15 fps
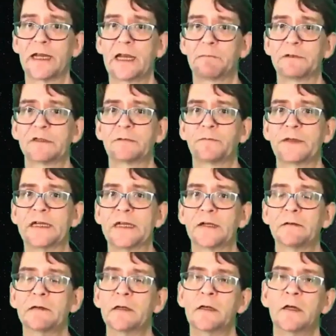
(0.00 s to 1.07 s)

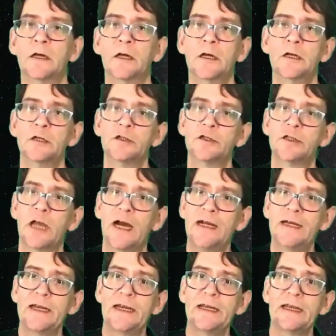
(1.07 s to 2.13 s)
hemisphere,
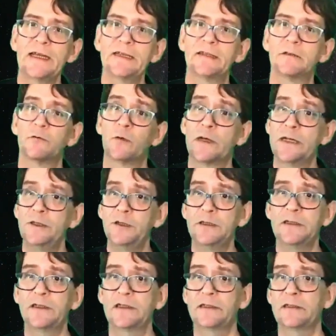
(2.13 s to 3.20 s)
shining in the region
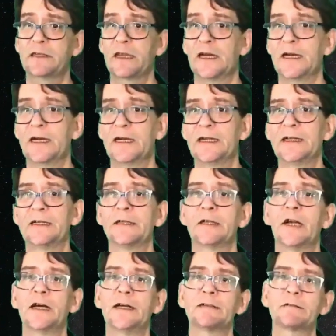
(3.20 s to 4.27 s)
of the sky
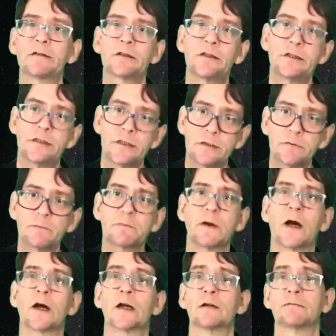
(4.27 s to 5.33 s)
not too
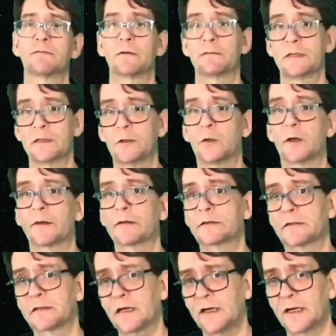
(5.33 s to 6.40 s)
far from the North
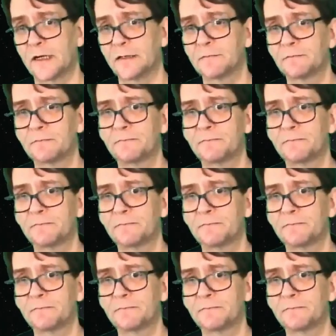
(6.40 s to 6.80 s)
Star.